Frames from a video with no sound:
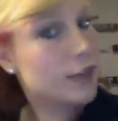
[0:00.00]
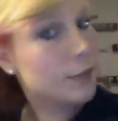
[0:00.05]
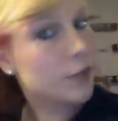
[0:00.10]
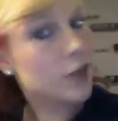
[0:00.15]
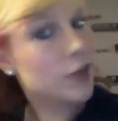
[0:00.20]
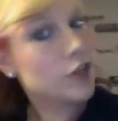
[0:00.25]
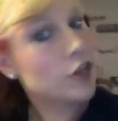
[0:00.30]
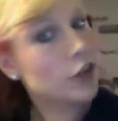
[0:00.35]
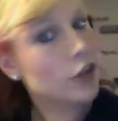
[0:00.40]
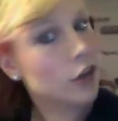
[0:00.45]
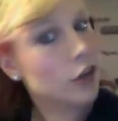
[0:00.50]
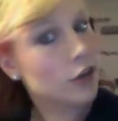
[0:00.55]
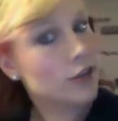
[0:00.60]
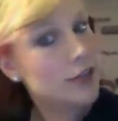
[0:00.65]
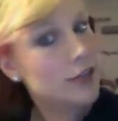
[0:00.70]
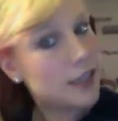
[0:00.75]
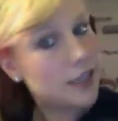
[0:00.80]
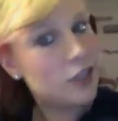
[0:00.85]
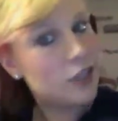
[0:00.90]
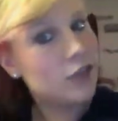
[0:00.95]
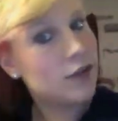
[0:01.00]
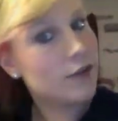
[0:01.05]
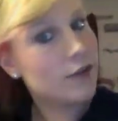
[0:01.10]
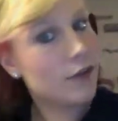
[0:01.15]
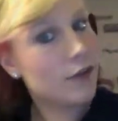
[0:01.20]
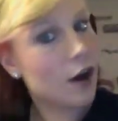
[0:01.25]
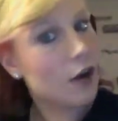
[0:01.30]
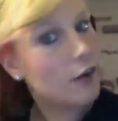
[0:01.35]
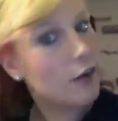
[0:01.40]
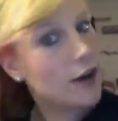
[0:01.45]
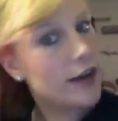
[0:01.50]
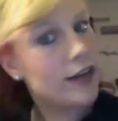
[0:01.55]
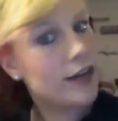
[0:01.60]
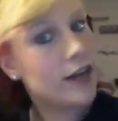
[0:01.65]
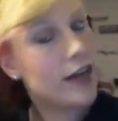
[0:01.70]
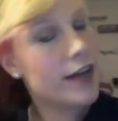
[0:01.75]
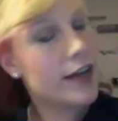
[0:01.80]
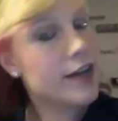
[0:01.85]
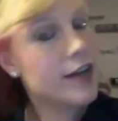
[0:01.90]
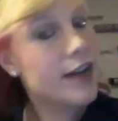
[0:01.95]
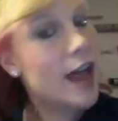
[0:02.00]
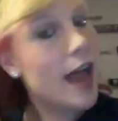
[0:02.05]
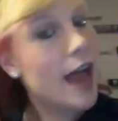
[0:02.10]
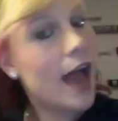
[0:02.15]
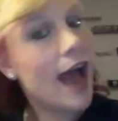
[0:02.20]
to brush the curls that you have already done.